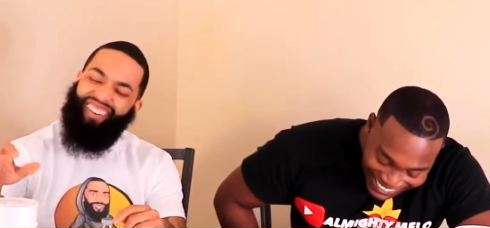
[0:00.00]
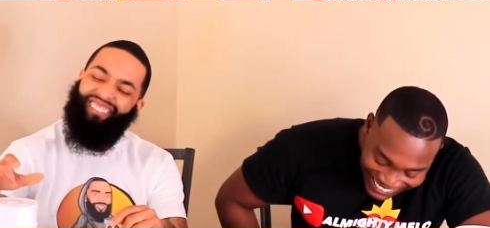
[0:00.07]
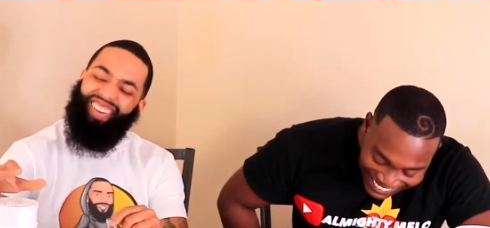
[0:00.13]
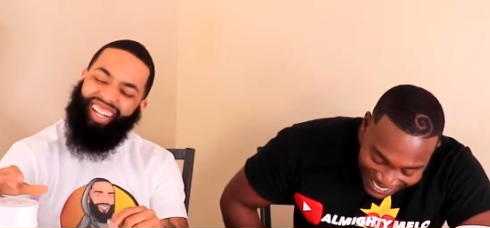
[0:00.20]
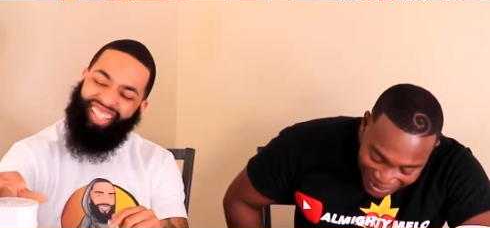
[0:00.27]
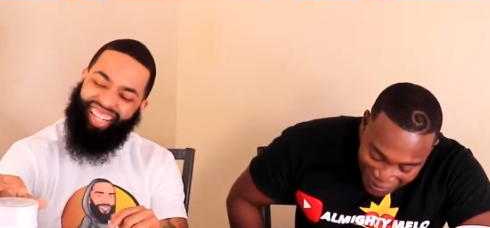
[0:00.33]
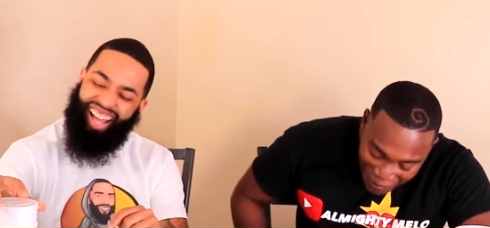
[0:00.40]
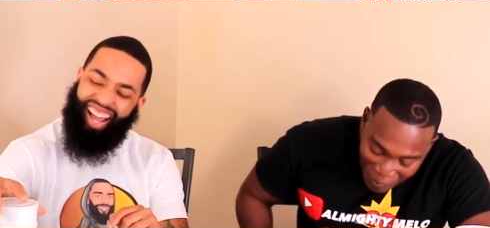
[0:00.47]

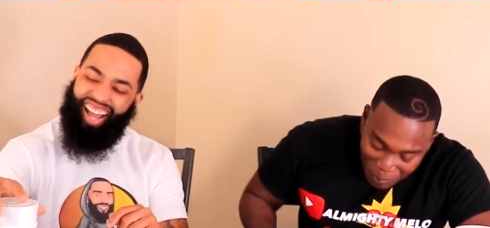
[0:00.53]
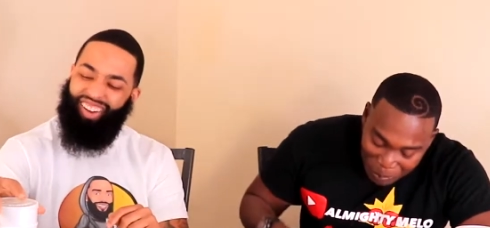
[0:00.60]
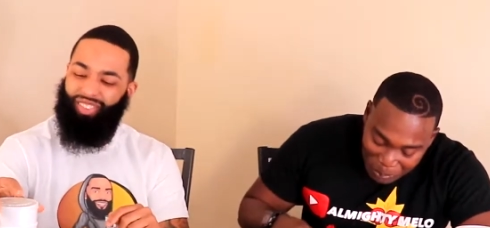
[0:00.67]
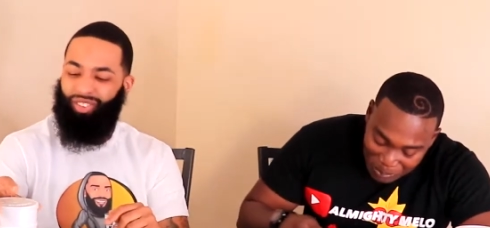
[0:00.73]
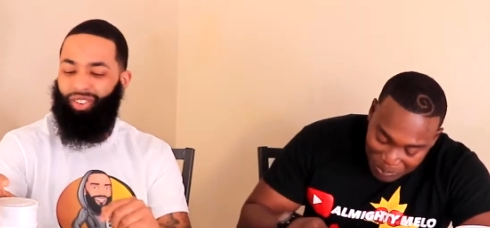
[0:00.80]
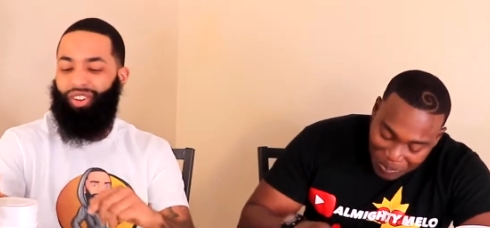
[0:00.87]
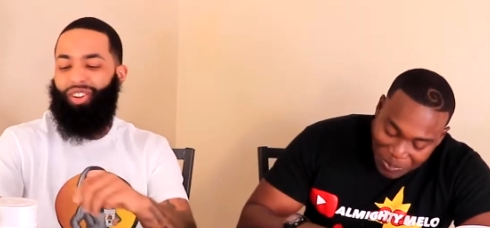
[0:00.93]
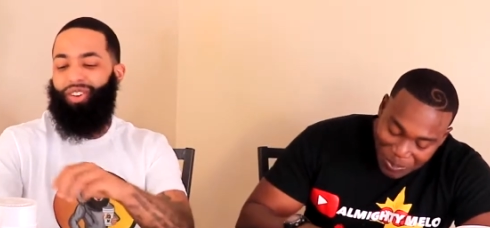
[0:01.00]
Speaker 1: But nah,
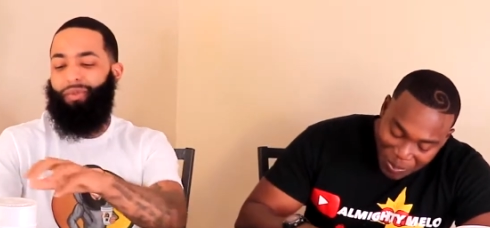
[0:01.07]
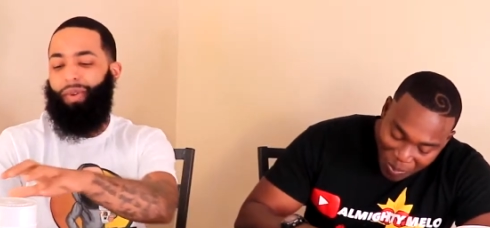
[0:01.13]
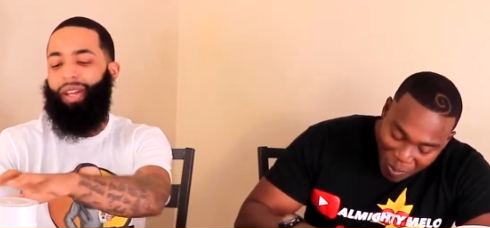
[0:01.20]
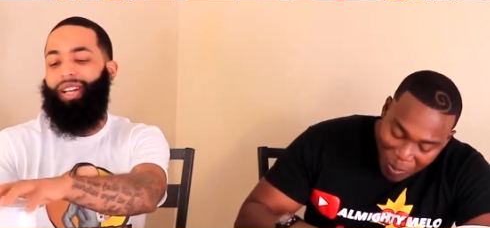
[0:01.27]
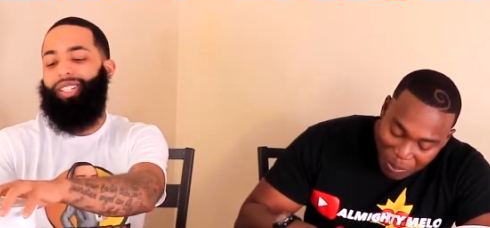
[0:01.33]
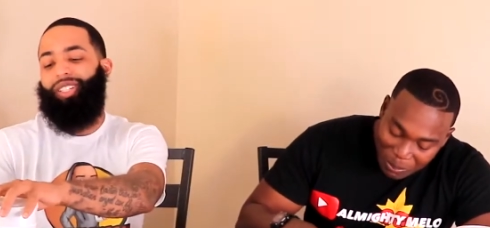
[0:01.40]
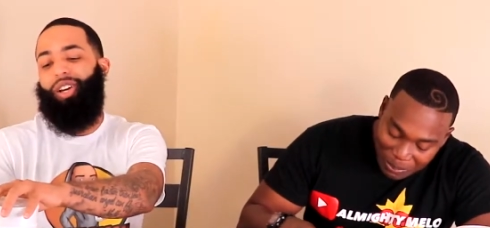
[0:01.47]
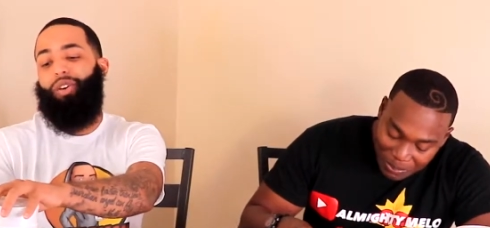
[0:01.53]
for real,
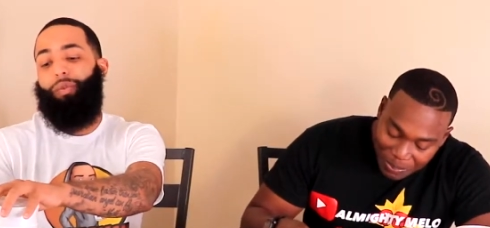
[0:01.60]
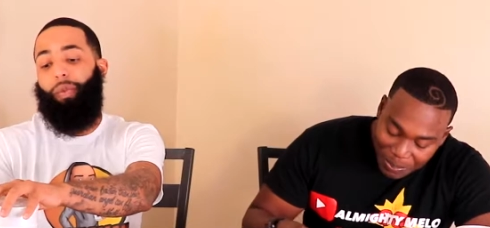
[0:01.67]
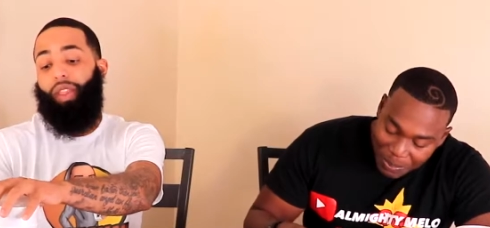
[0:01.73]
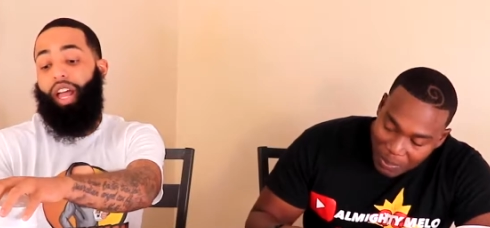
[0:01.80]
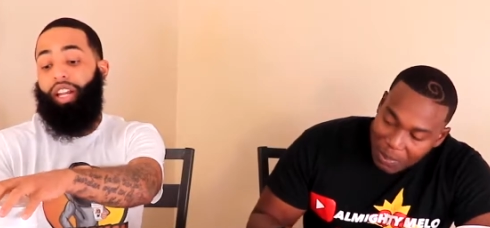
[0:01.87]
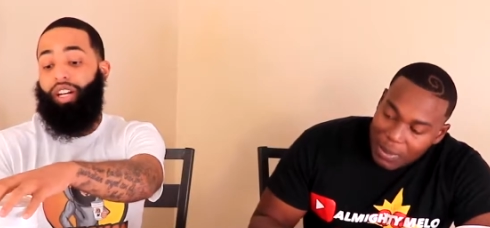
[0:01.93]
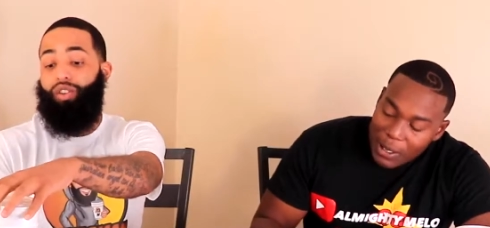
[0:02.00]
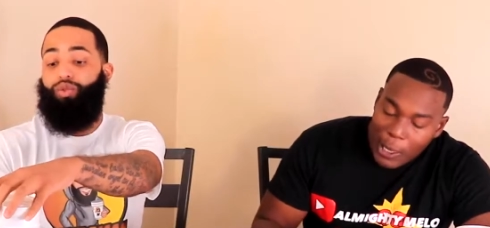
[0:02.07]
man. So
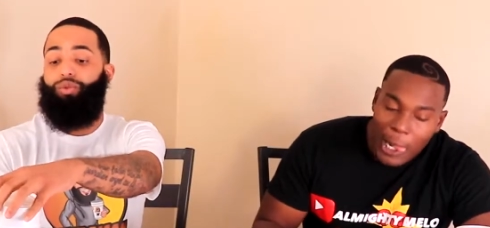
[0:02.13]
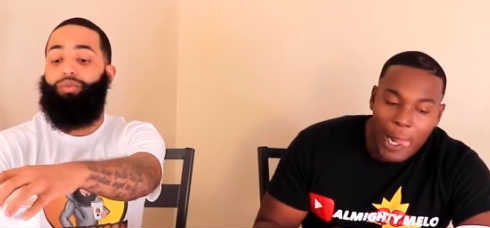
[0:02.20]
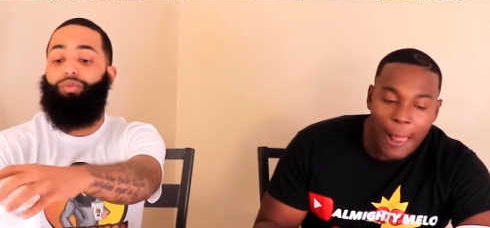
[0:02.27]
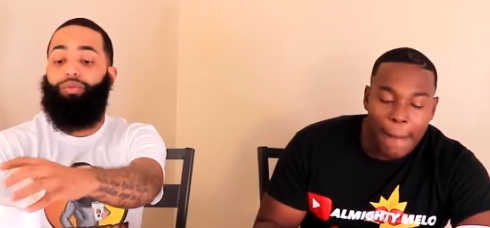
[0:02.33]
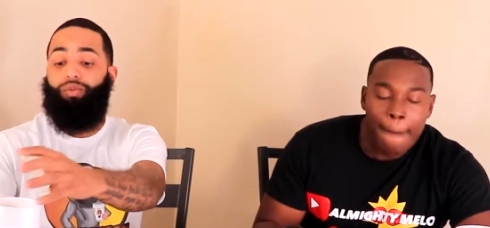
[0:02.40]
I know